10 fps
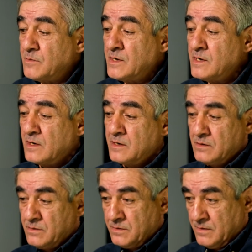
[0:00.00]

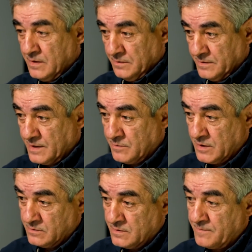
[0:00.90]
refuses to do it
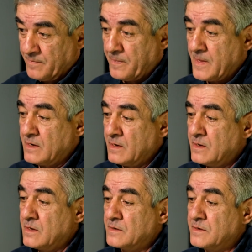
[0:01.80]
and thinks
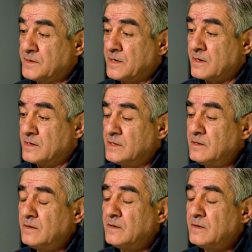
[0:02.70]
about the following.